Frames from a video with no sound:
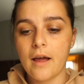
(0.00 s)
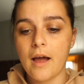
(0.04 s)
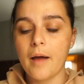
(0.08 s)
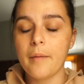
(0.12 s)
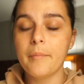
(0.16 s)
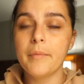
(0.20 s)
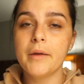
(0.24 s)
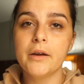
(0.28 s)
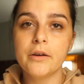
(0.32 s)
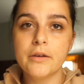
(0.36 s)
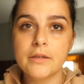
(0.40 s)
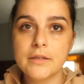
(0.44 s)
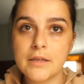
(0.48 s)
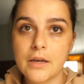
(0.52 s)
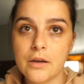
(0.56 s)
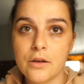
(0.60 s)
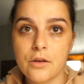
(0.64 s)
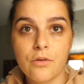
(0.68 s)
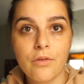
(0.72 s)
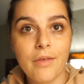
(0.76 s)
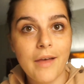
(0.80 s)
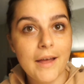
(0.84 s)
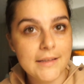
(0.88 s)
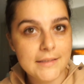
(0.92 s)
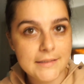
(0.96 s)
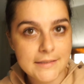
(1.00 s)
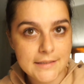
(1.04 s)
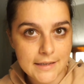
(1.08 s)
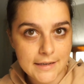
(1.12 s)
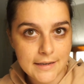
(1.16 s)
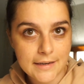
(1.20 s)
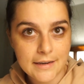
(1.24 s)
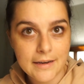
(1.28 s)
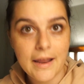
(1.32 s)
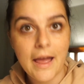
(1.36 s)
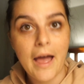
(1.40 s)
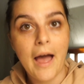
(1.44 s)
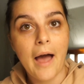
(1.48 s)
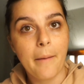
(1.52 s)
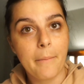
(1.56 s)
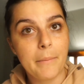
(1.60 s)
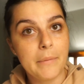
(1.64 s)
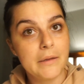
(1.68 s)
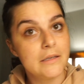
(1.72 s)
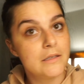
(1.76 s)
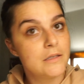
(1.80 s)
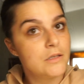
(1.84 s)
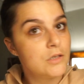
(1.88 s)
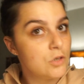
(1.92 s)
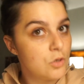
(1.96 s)
I'm here to tell you that didn't
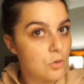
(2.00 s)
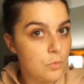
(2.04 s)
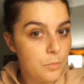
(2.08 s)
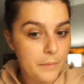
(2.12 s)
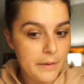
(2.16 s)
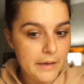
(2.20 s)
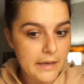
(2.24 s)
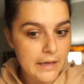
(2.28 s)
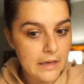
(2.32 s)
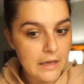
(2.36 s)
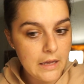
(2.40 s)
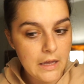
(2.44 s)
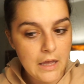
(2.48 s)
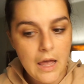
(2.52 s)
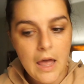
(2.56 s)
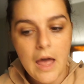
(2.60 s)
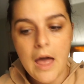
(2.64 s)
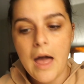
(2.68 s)
happen to me.